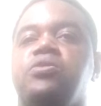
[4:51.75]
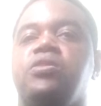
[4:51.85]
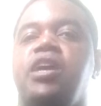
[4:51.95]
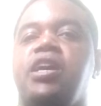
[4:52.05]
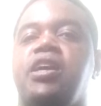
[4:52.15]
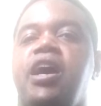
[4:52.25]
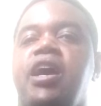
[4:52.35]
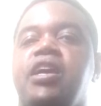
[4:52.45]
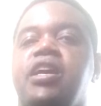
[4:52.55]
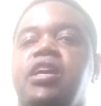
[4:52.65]
to that
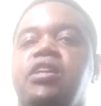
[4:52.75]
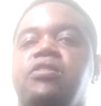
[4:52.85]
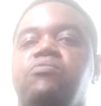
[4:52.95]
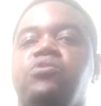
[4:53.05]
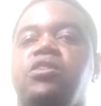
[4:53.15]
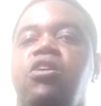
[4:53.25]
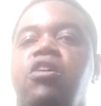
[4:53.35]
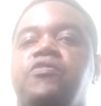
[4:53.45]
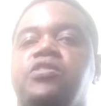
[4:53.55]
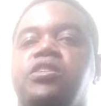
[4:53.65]
guy and what the
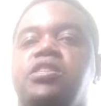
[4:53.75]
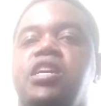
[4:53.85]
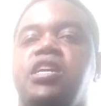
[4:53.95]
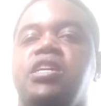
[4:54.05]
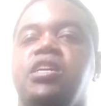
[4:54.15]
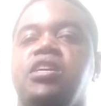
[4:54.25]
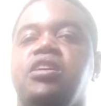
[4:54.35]
officer did.